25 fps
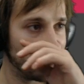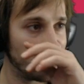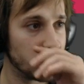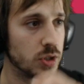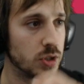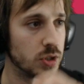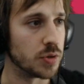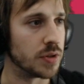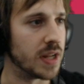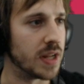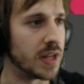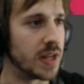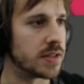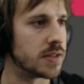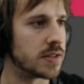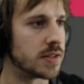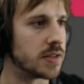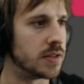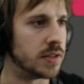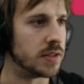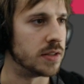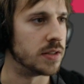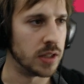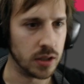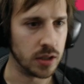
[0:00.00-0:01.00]
So that's
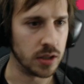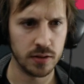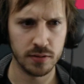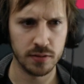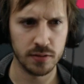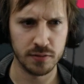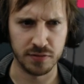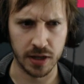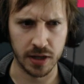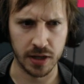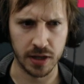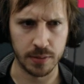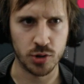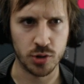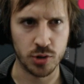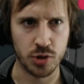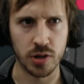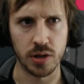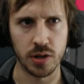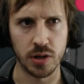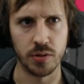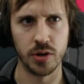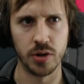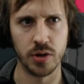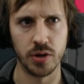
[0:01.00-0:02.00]
the
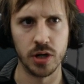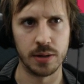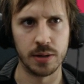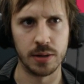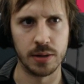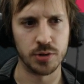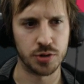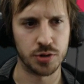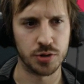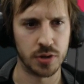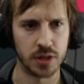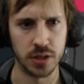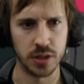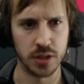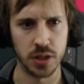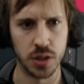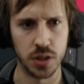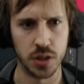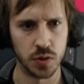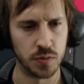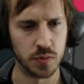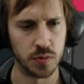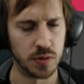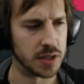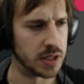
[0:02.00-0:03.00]
flamethrower I'm trying to do
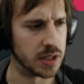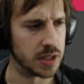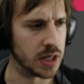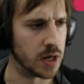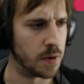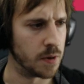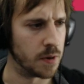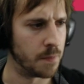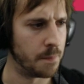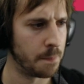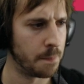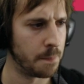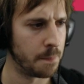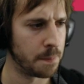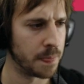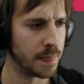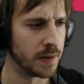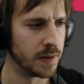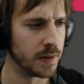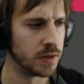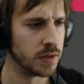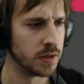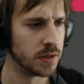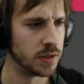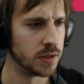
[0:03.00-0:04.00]
right now.
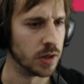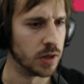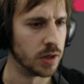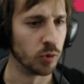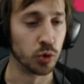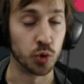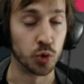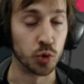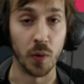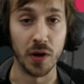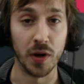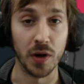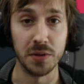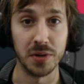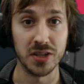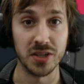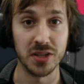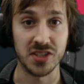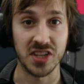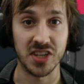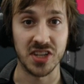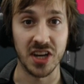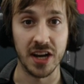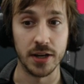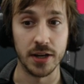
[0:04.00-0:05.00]
Oh, 20 minutes,
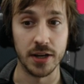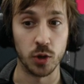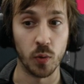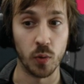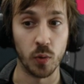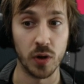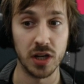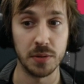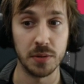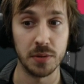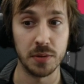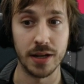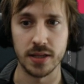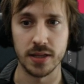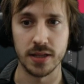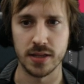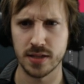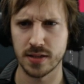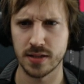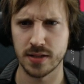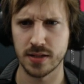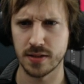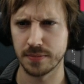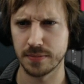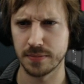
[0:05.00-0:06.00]
guy. 20
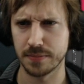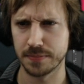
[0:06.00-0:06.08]
minutes.